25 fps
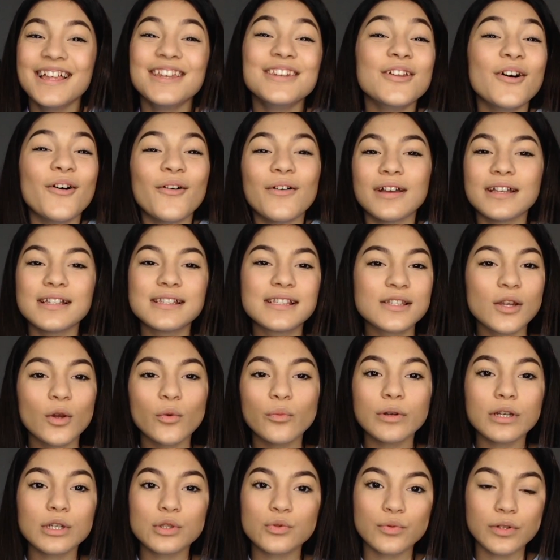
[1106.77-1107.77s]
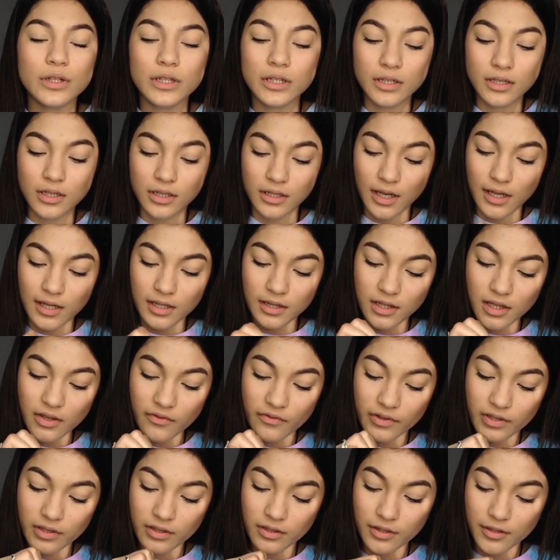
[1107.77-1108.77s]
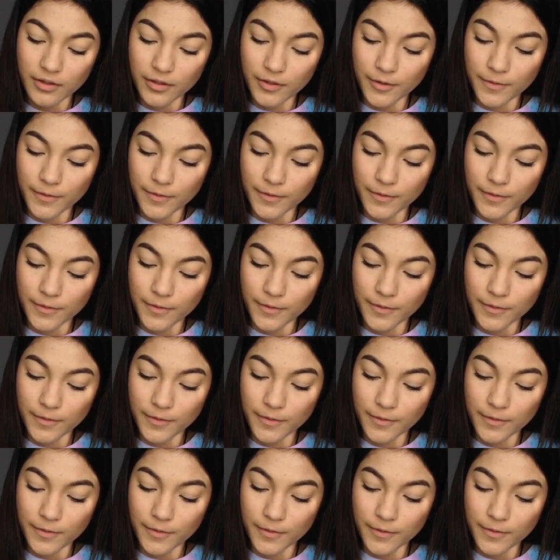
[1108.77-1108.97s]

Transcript: No, it still works really good. I love it.